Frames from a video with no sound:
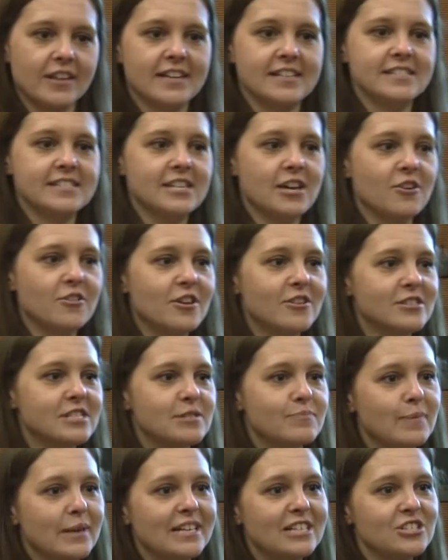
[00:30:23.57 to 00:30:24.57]
And so those
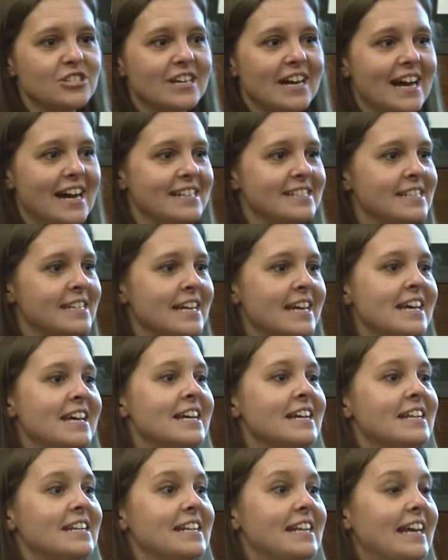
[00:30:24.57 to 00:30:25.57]
speech guys
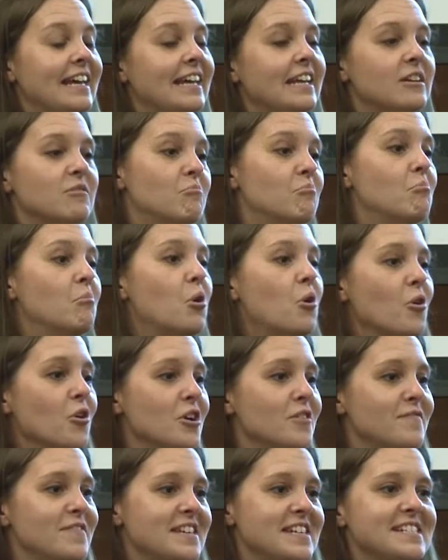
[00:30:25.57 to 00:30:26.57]
need more
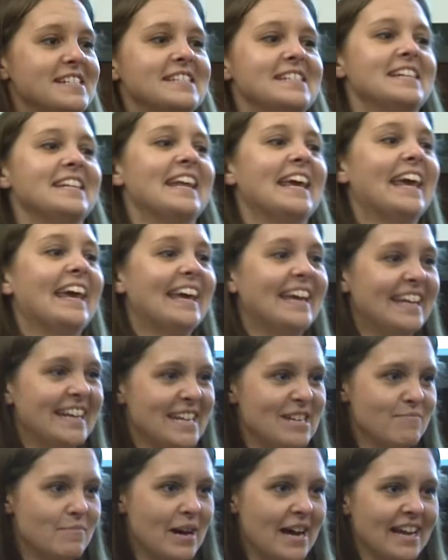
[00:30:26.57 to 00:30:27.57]
of this than
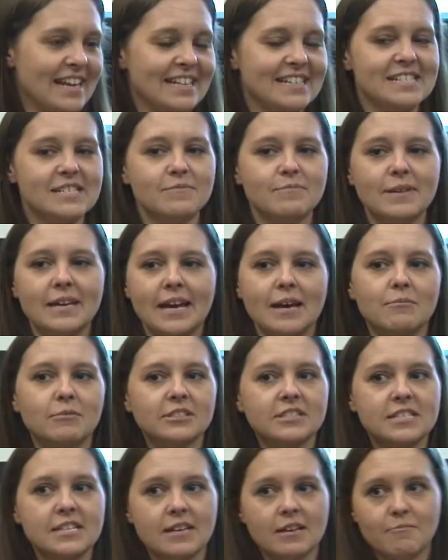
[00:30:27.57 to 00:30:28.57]
anybody to be able
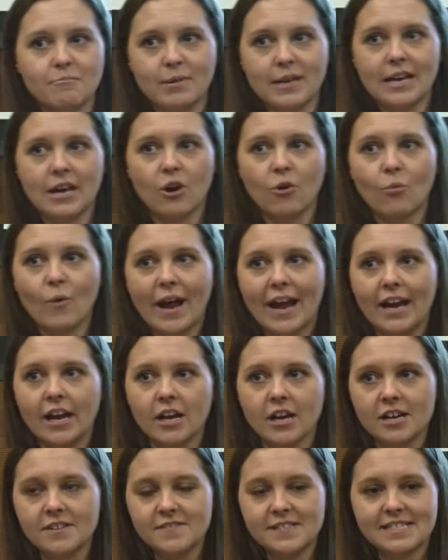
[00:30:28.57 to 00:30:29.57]
to be aware
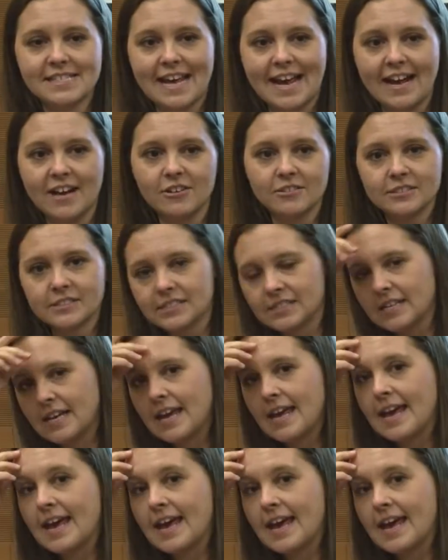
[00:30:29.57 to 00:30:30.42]
of sounds